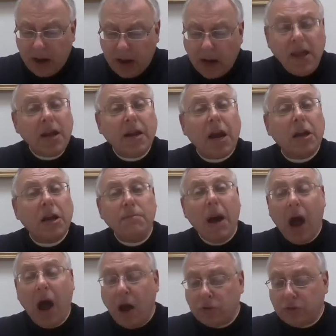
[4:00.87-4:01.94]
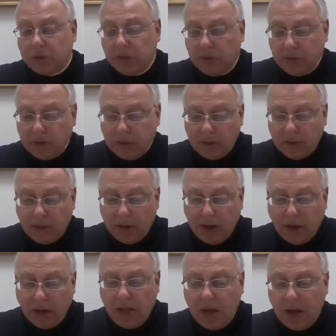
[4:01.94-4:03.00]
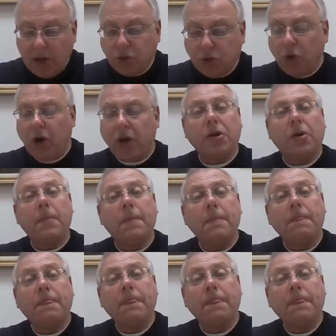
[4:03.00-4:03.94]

and they get them out, and they enjoy them.